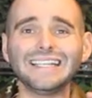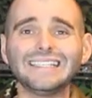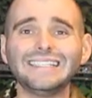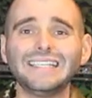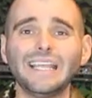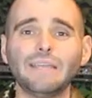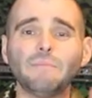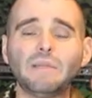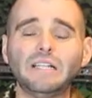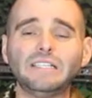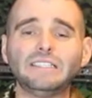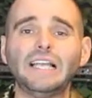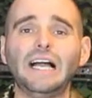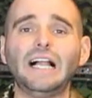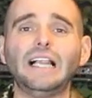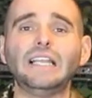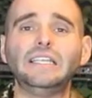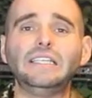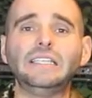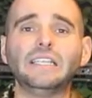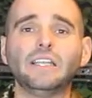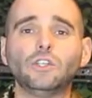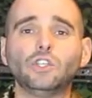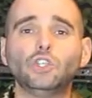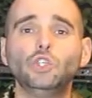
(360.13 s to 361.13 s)
same
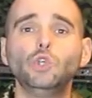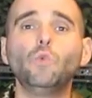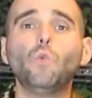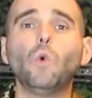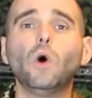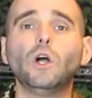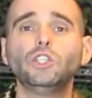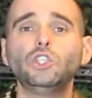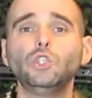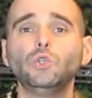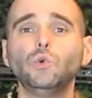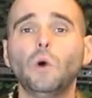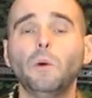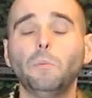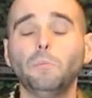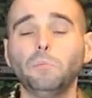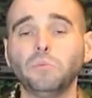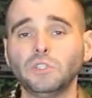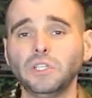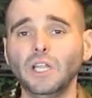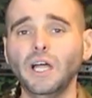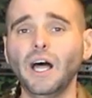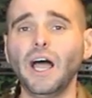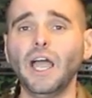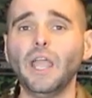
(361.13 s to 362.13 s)
mentality that you want to
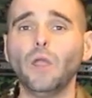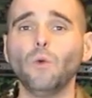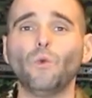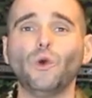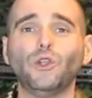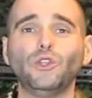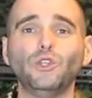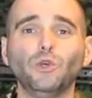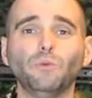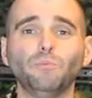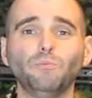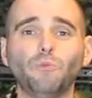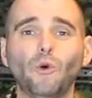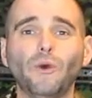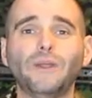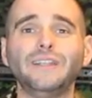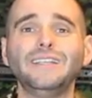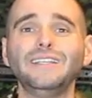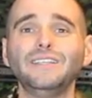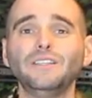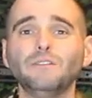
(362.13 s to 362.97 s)
apply when you're pointing